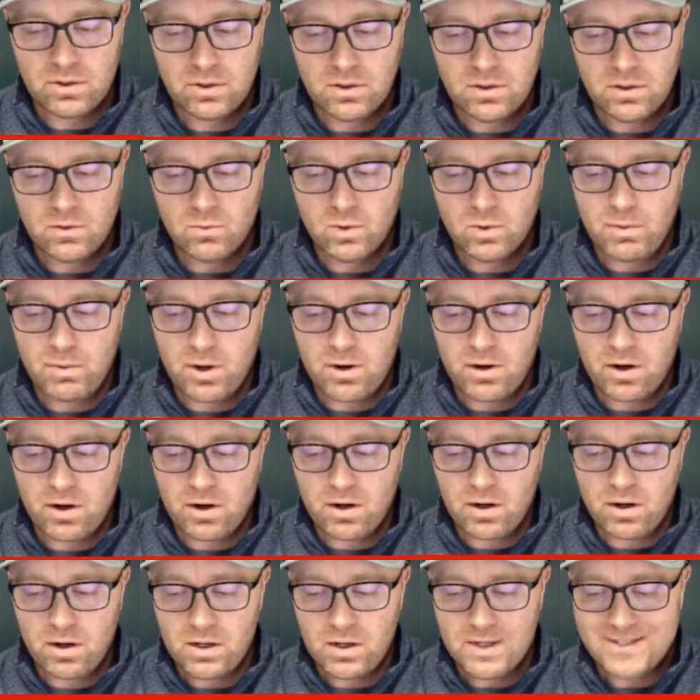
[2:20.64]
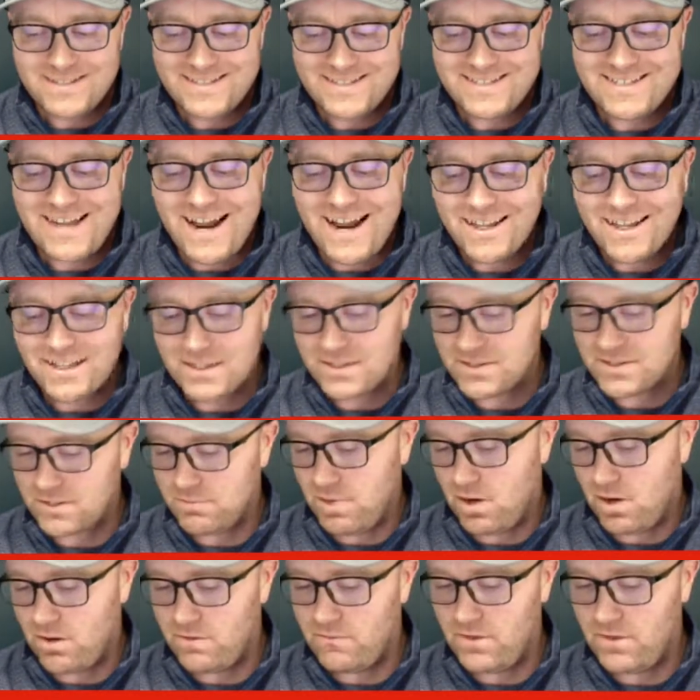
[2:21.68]
What about our silence
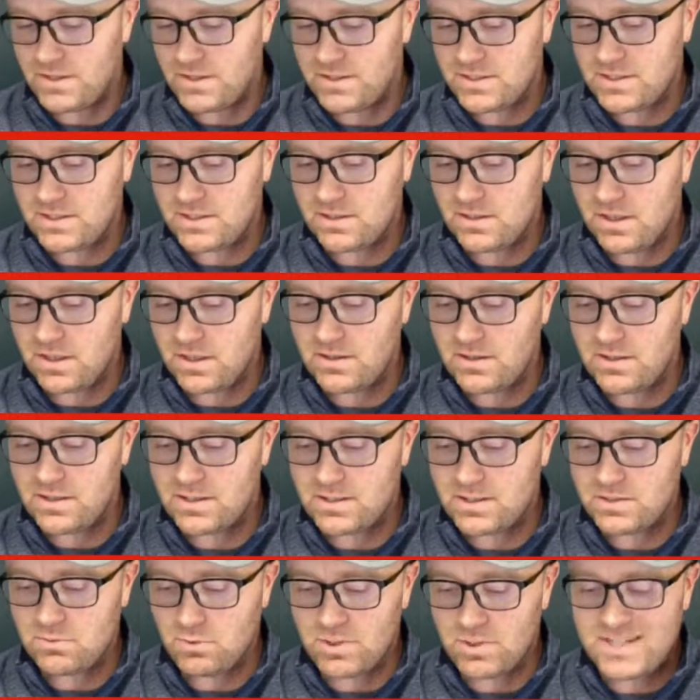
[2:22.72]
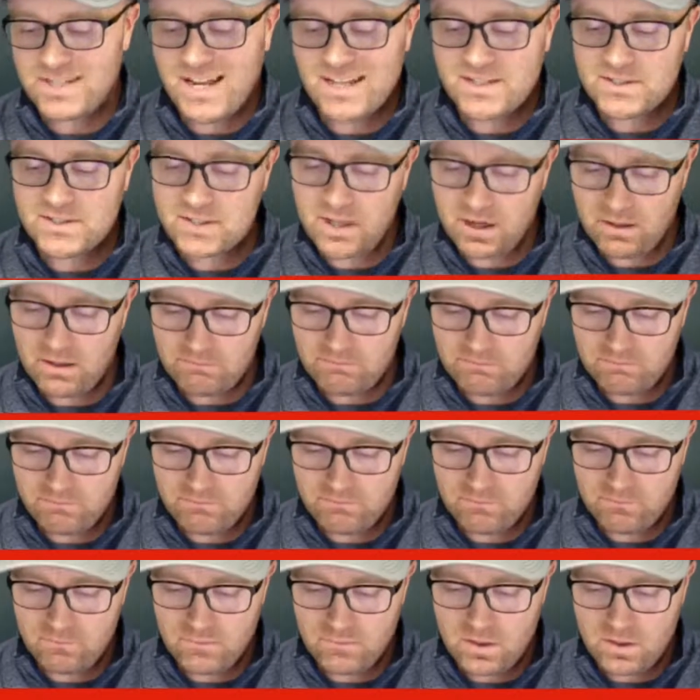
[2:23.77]
about events like this? What does that say?
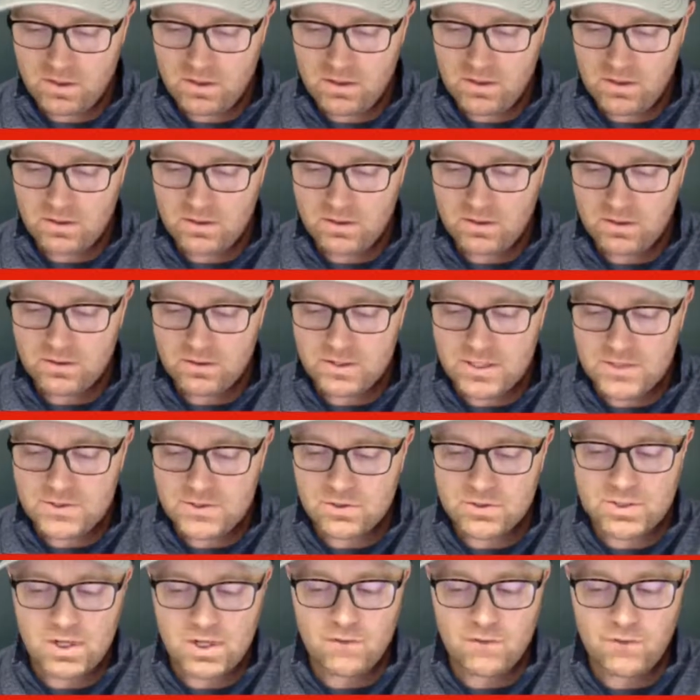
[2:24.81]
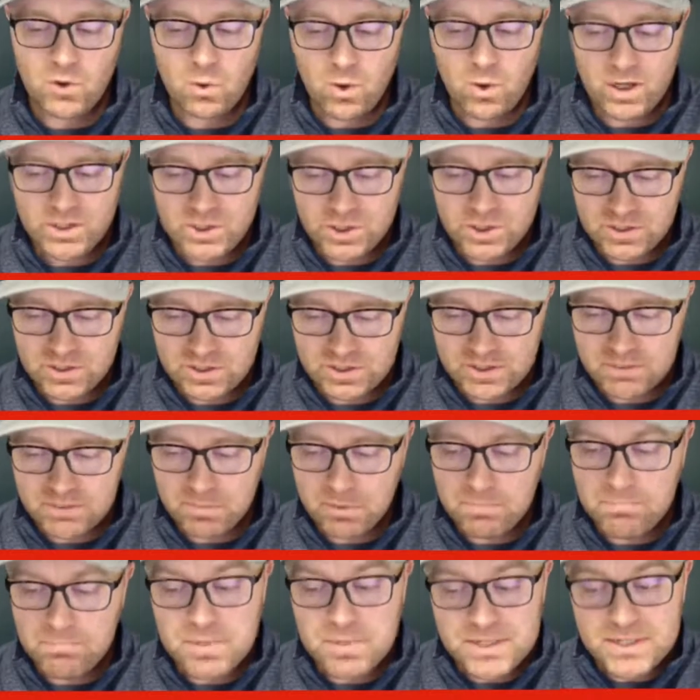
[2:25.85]
These are tough questions,
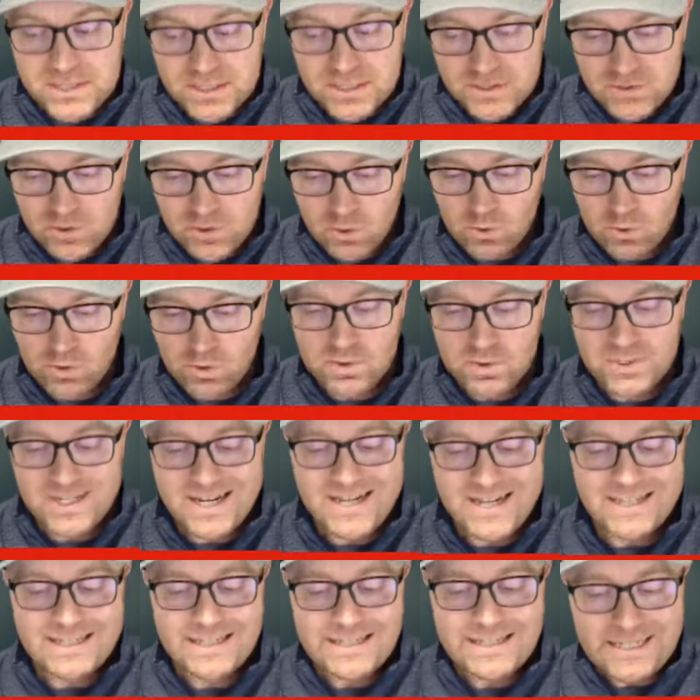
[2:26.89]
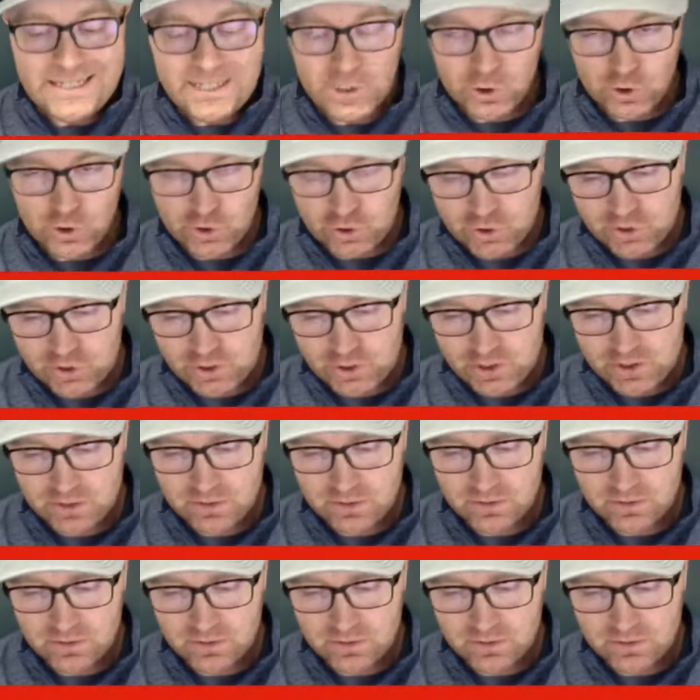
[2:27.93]
but business owners and leaders